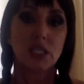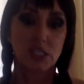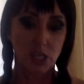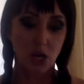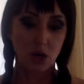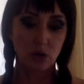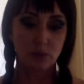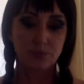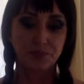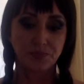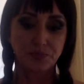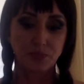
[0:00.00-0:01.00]
So
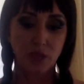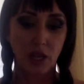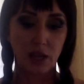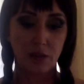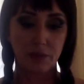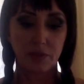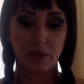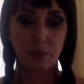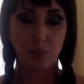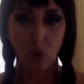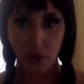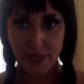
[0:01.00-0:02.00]
the
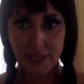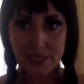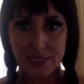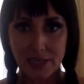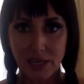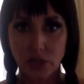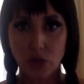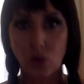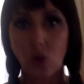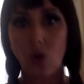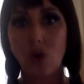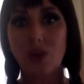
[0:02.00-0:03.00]
point is that you're
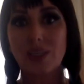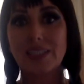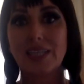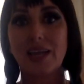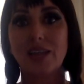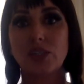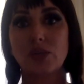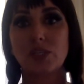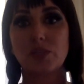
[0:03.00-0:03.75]
calling down to a